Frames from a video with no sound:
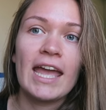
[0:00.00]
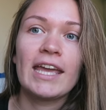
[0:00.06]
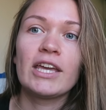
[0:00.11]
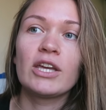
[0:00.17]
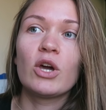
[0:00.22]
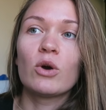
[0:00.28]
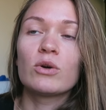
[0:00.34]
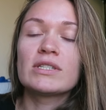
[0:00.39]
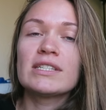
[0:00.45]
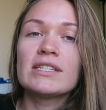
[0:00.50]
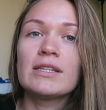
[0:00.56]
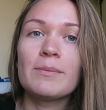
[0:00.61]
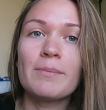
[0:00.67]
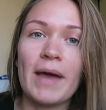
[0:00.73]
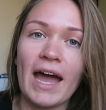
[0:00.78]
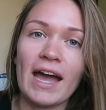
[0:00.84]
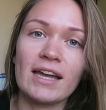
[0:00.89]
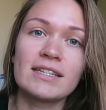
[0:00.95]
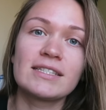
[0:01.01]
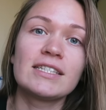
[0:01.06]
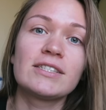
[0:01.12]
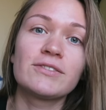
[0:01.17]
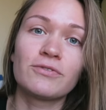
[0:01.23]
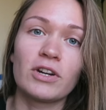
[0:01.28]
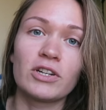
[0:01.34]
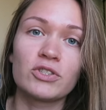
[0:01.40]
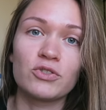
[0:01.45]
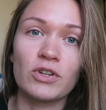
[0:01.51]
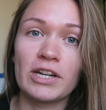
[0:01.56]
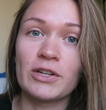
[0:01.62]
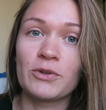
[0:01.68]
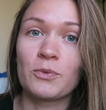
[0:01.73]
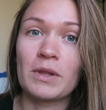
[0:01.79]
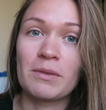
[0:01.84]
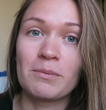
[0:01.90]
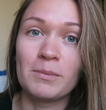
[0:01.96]
He goes in the back because he's
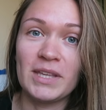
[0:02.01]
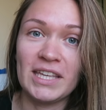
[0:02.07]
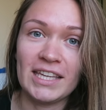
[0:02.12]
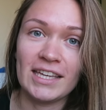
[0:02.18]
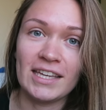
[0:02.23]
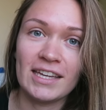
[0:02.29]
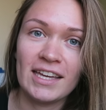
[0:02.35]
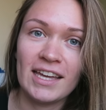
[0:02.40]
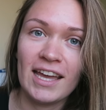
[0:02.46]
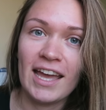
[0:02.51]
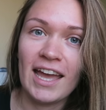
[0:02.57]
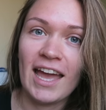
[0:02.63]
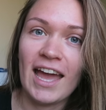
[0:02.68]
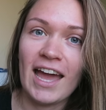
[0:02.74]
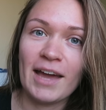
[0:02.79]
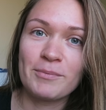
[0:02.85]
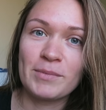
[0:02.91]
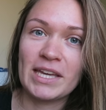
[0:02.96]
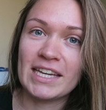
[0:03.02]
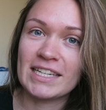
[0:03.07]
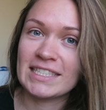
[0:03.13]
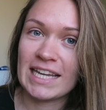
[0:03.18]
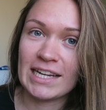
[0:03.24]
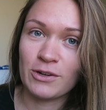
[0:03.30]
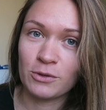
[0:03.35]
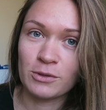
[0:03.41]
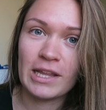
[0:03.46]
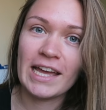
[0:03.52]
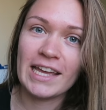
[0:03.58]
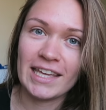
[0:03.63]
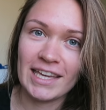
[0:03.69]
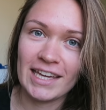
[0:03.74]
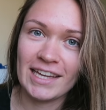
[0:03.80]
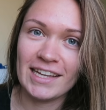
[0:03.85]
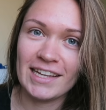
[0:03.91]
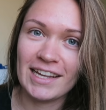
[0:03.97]
frustrated with me because I don't
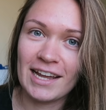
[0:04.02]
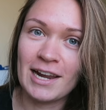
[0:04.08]
like it.